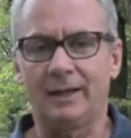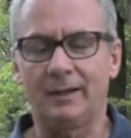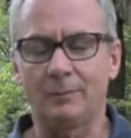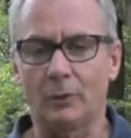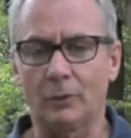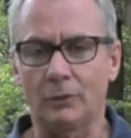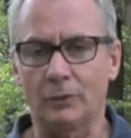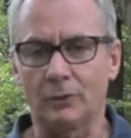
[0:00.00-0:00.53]
or
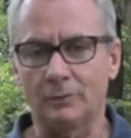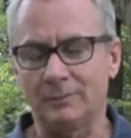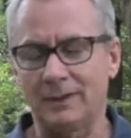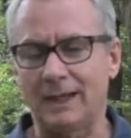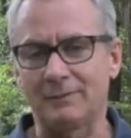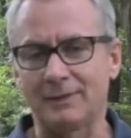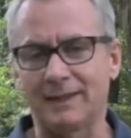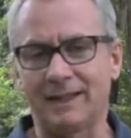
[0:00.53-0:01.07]
you're
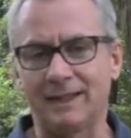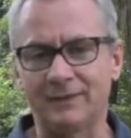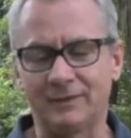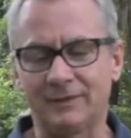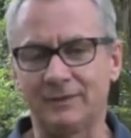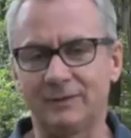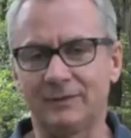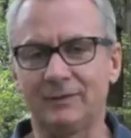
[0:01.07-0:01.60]
having
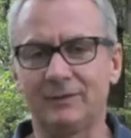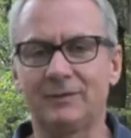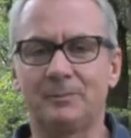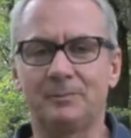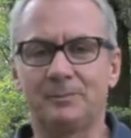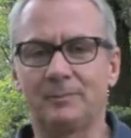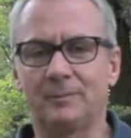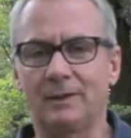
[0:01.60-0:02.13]
lessons,
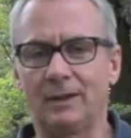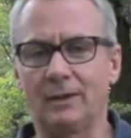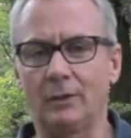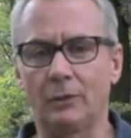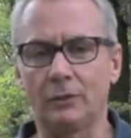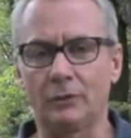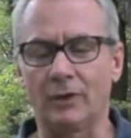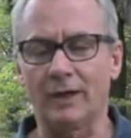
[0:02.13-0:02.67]

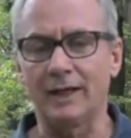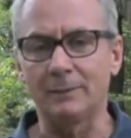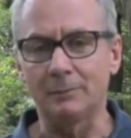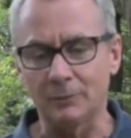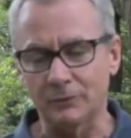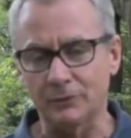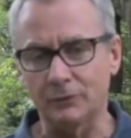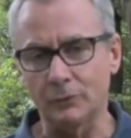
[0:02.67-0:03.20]
or you're able
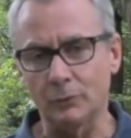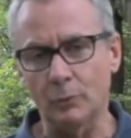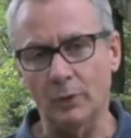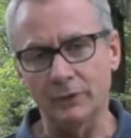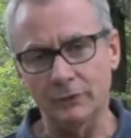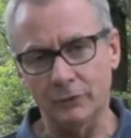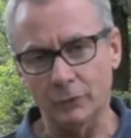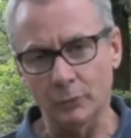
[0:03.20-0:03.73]
to do
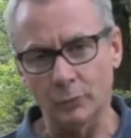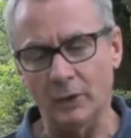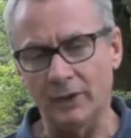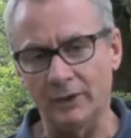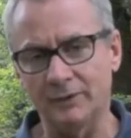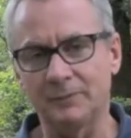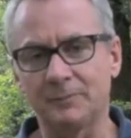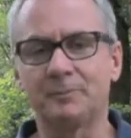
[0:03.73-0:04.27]

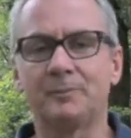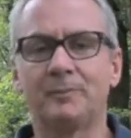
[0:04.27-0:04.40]
one-to-one